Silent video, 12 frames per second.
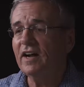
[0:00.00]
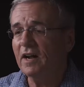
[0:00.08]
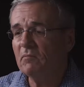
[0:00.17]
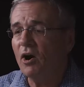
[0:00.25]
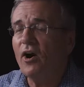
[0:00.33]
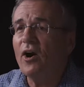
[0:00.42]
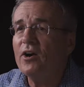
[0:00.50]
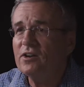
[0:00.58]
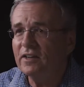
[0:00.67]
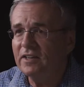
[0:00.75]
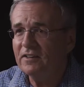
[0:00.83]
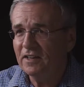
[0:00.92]
I'm
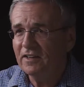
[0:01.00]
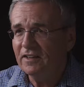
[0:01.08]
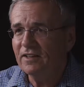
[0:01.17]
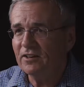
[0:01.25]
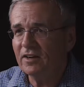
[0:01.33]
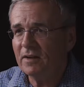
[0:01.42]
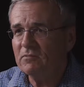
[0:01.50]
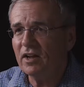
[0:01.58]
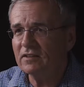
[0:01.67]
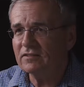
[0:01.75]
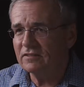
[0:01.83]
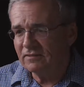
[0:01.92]
hardly, you know, I'm
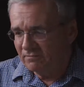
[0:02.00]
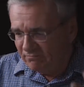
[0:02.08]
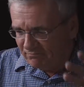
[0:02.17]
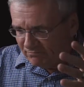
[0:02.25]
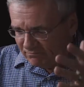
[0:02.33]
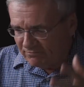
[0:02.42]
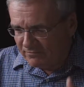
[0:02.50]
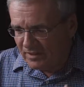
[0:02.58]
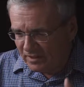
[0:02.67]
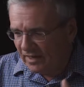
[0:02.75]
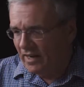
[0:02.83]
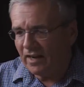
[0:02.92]
not,
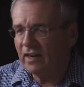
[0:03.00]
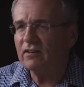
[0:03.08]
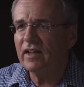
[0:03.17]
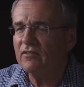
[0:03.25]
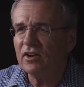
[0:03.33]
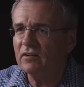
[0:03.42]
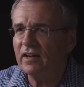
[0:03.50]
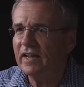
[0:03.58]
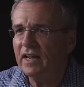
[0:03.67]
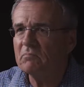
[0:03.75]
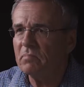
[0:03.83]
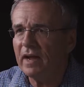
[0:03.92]
you know, I don't have a
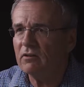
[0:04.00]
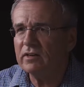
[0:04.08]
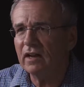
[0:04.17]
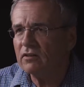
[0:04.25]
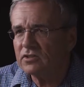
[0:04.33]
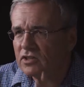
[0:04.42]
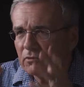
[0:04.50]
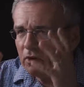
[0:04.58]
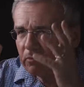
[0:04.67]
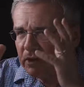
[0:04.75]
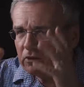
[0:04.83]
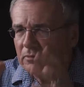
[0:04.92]
head bowed down and say,
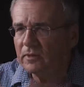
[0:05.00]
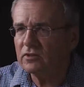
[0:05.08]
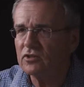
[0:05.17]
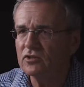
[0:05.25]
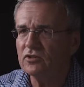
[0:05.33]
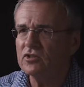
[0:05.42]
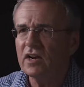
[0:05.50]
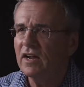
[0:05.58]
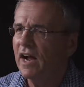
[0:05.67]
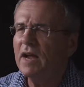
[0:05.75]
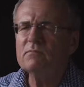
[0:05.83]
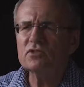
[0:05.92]
what are we going to do about the church?
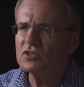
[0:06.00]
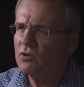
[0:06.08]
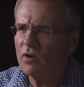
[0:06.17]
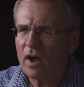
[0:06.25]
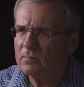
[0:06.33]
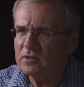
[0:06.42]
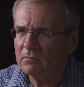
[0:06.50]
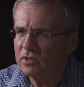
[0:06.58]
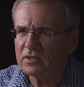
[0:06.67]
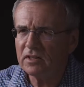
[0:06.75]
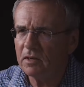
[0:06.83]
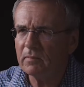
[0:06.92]
I'm so
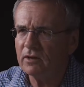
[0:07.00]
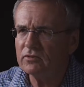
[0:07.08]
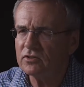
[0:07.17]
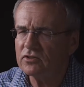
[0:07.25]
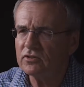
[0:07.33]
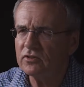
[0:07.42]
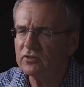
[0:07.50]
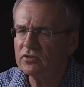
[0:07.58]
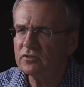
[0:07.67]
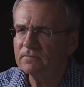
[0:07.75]
optimistic about the church.